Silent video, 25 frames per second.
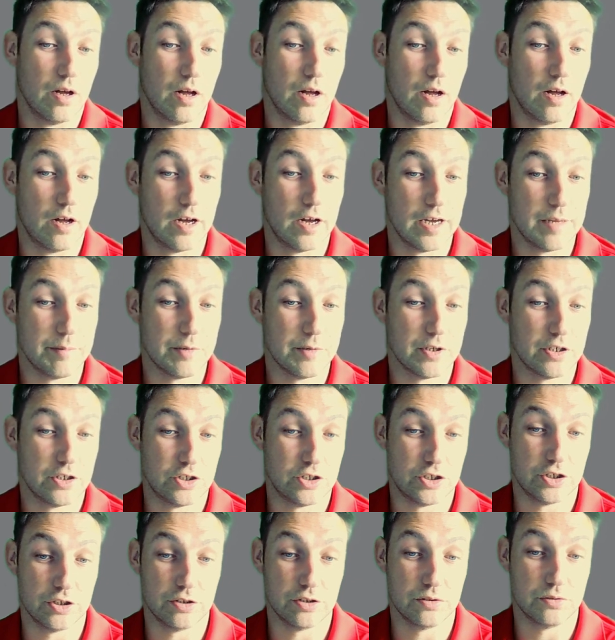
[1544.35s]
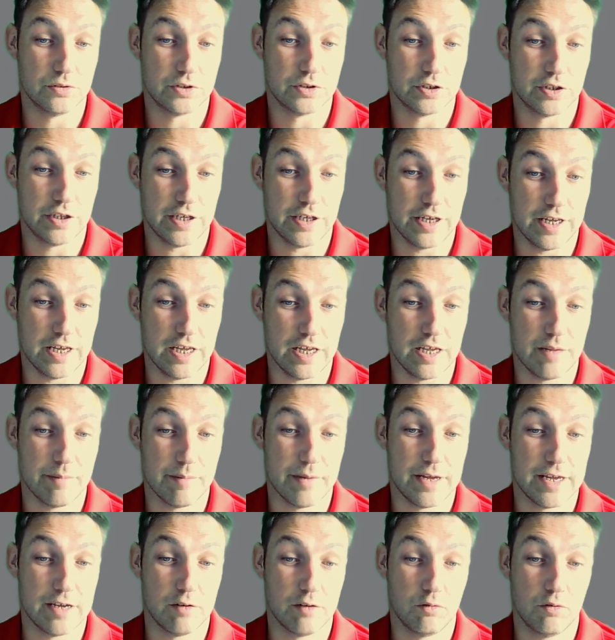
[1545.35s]
I'm going to choose the
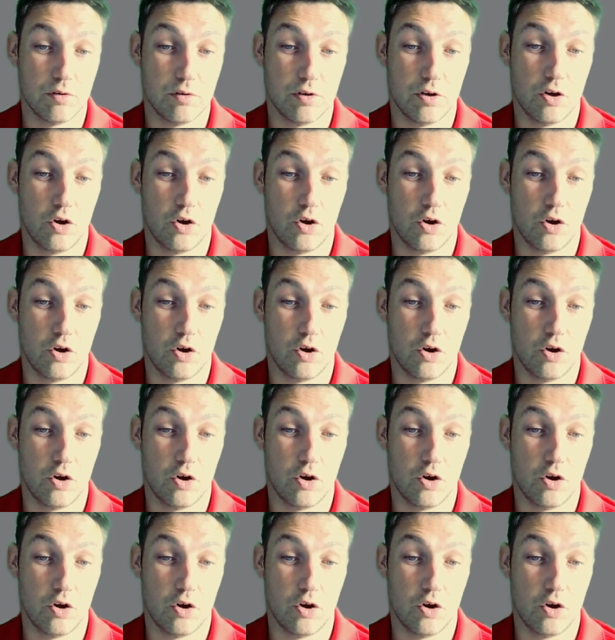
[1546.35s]
email